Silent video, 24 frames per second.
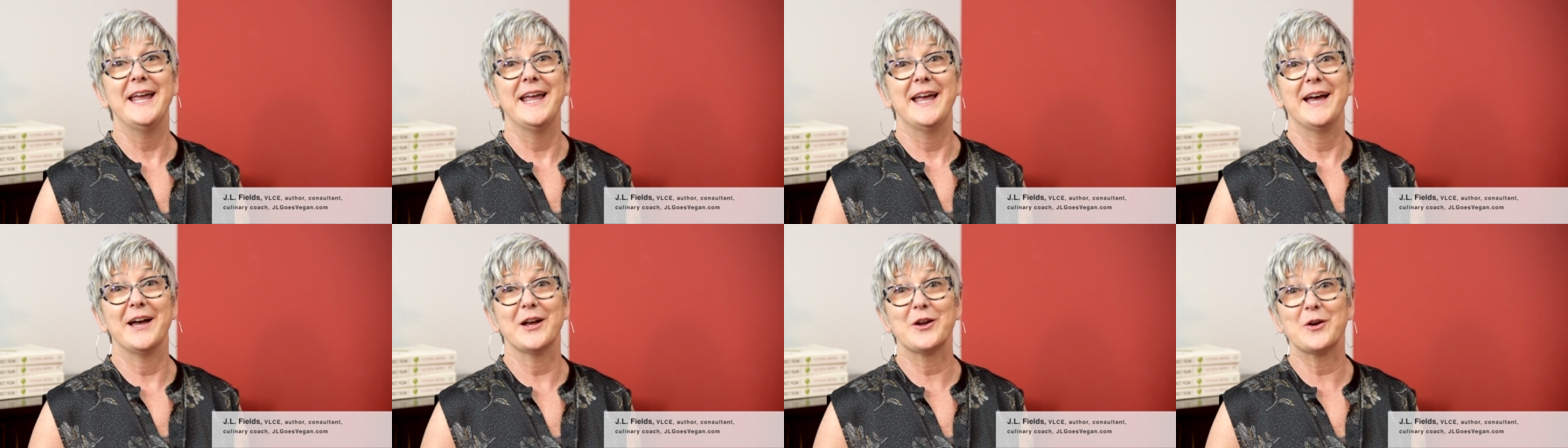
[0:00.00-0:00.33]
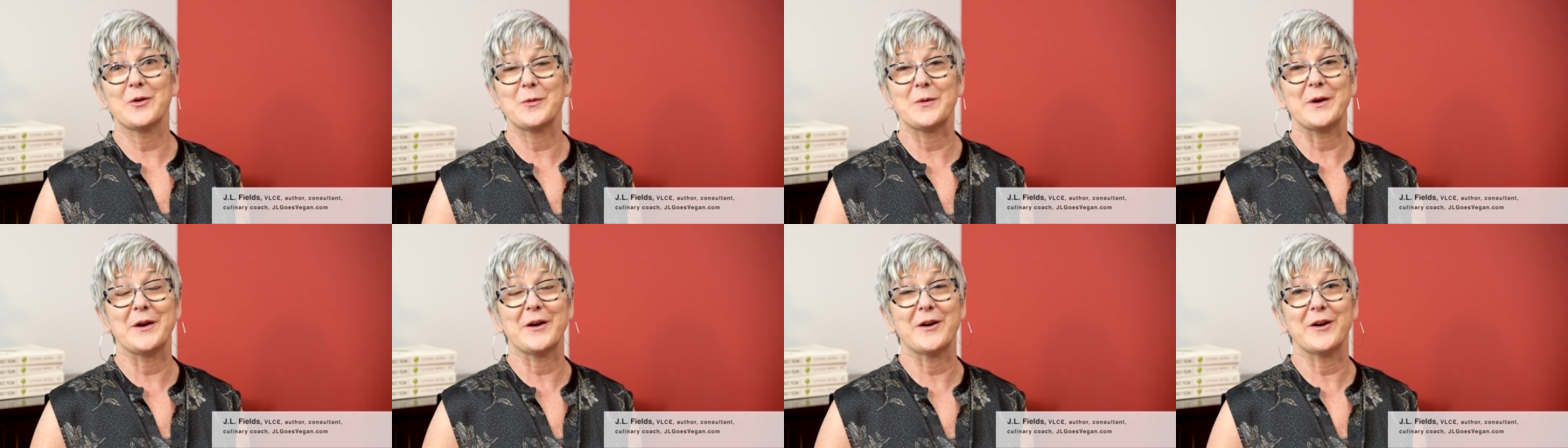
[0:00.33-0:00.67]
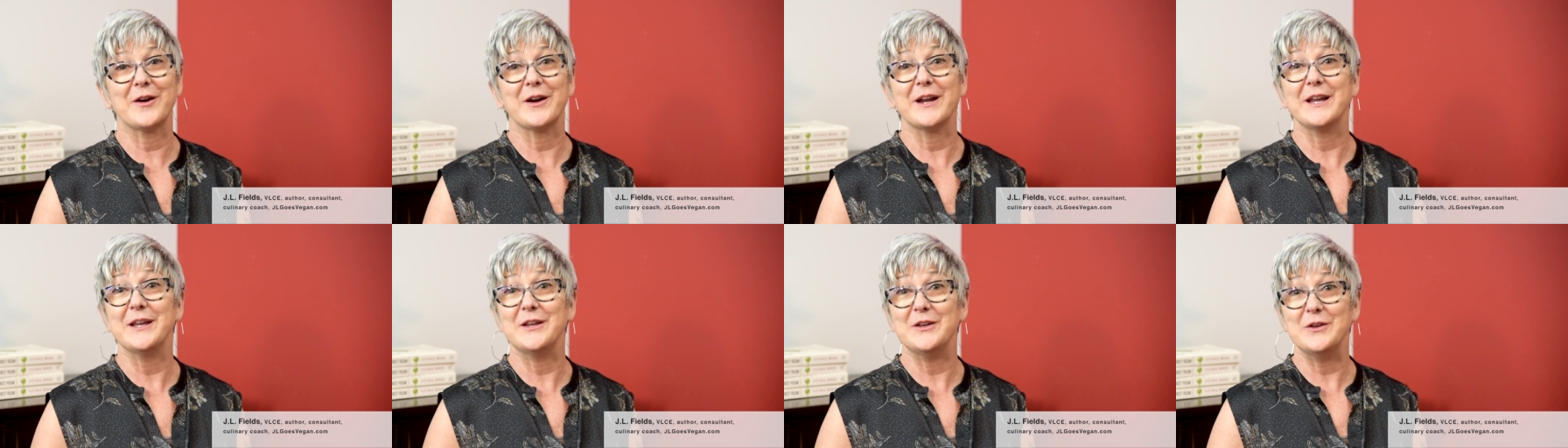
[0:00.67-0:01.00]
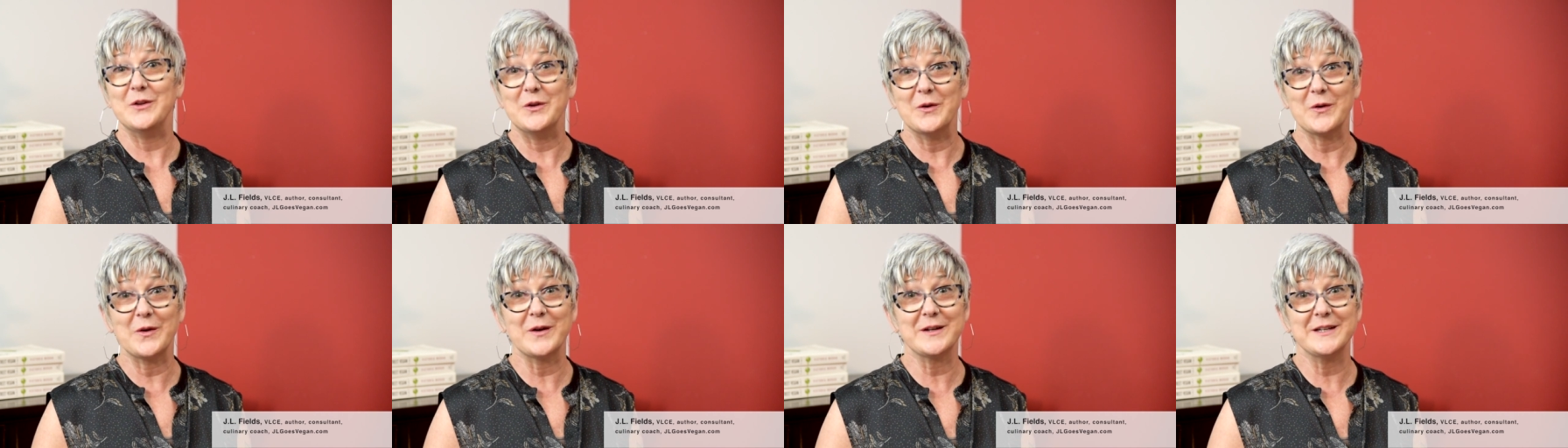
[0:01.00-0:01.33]
a career in New
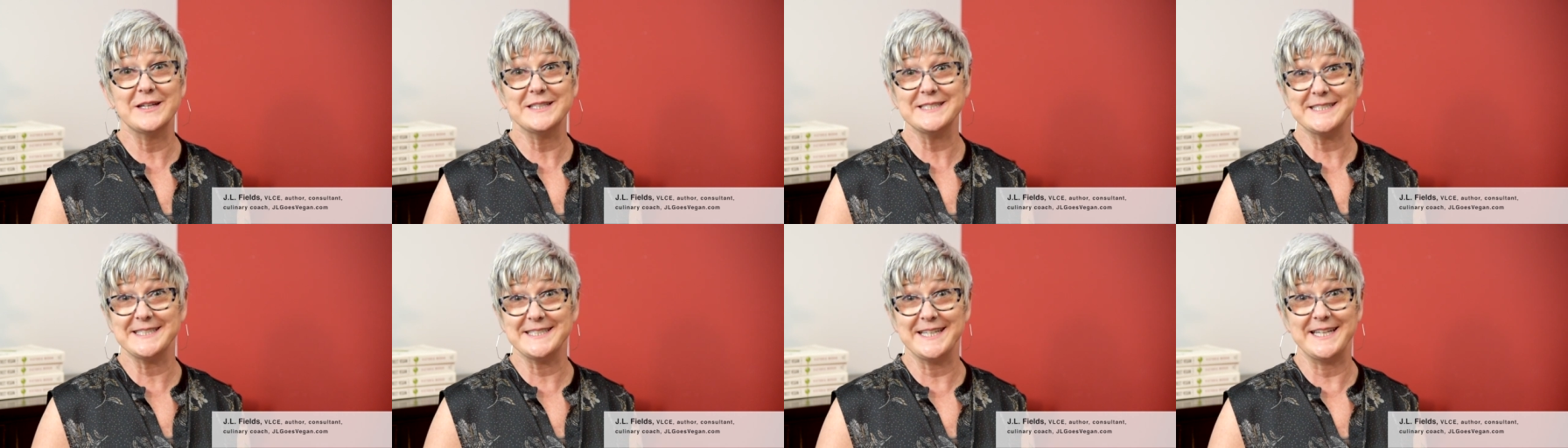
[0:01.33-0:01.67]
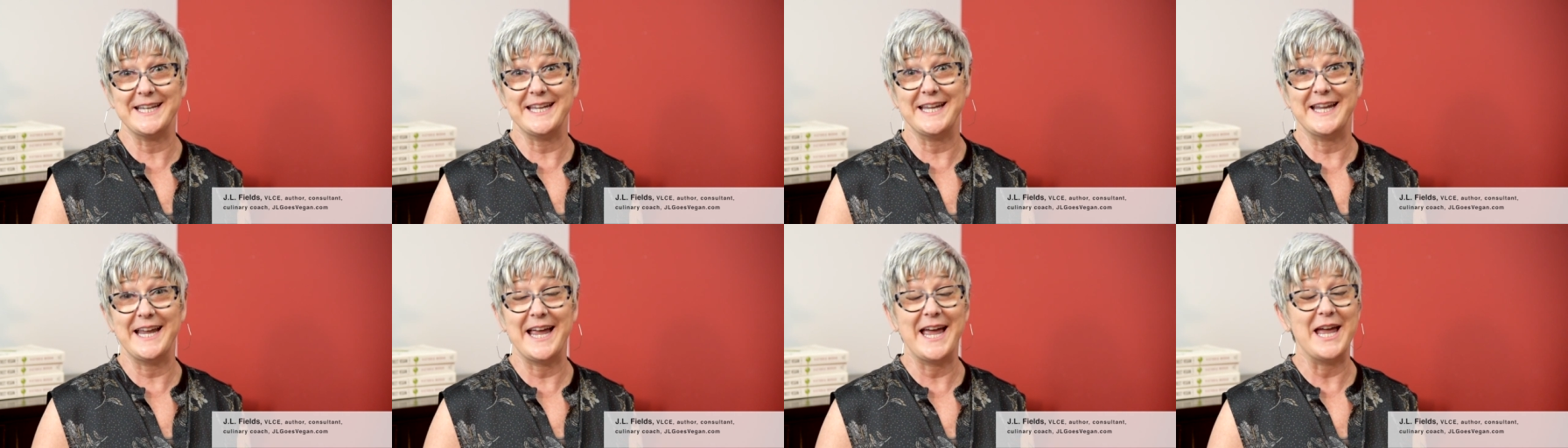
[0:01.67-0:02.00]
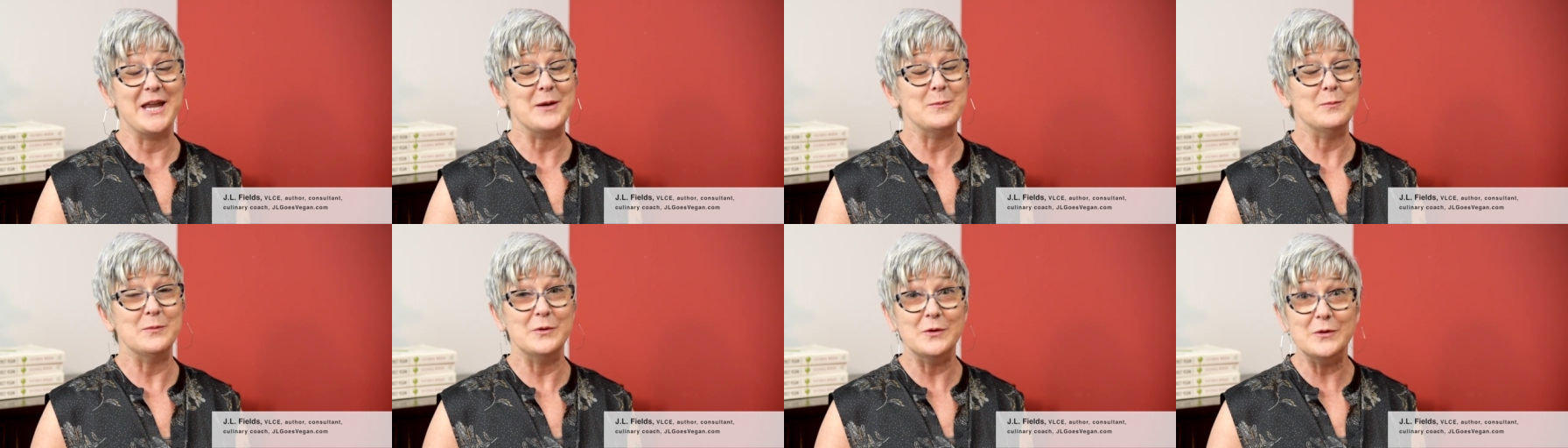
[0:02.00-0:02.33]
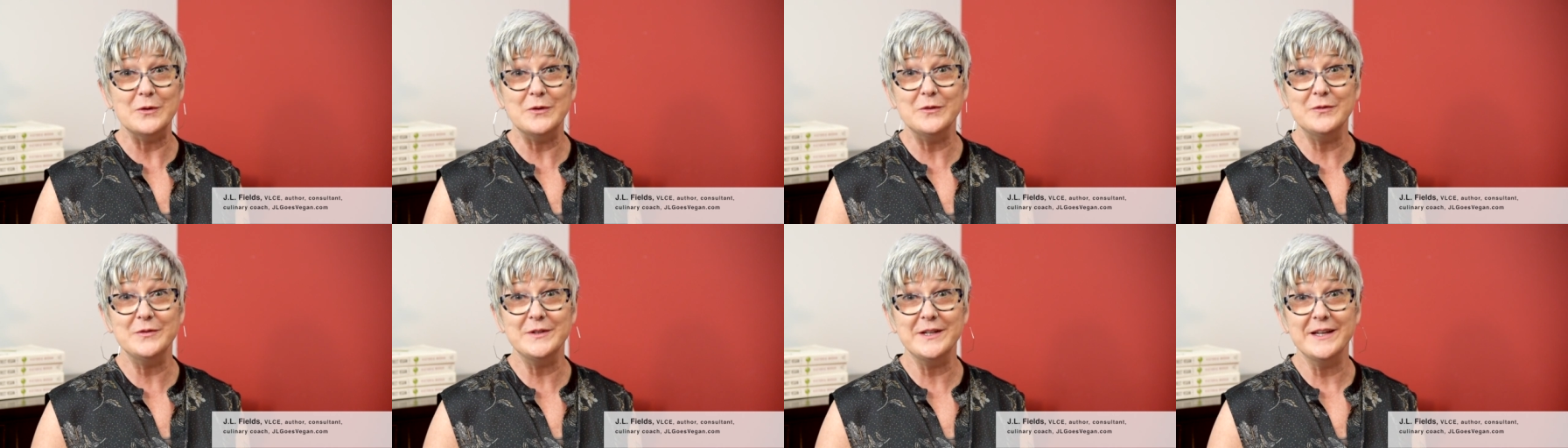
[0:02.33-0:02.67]
York City and
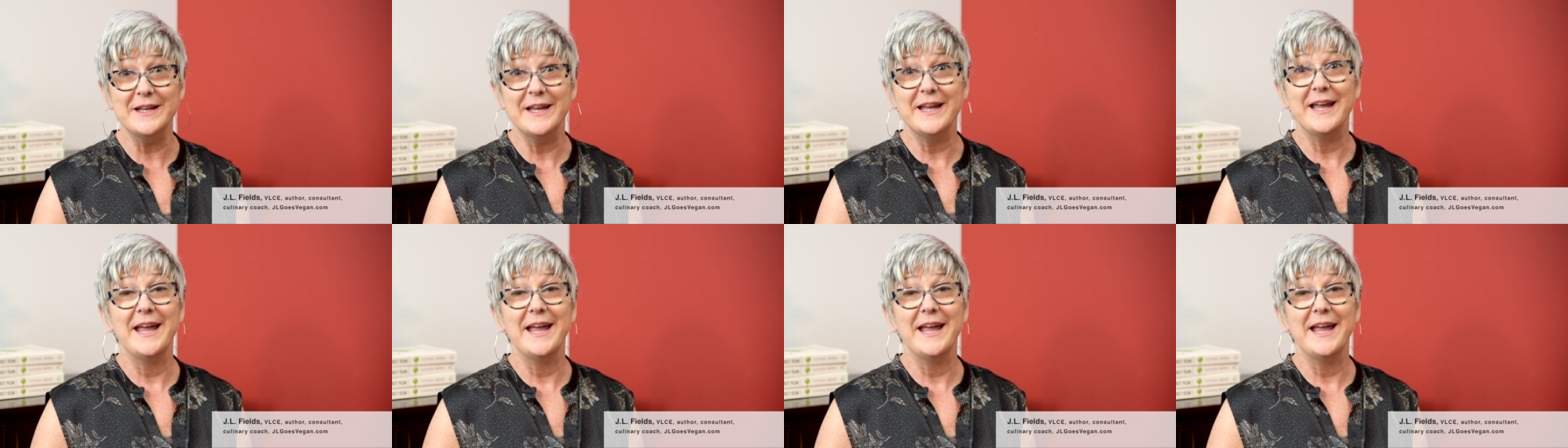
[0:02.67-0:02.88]
moved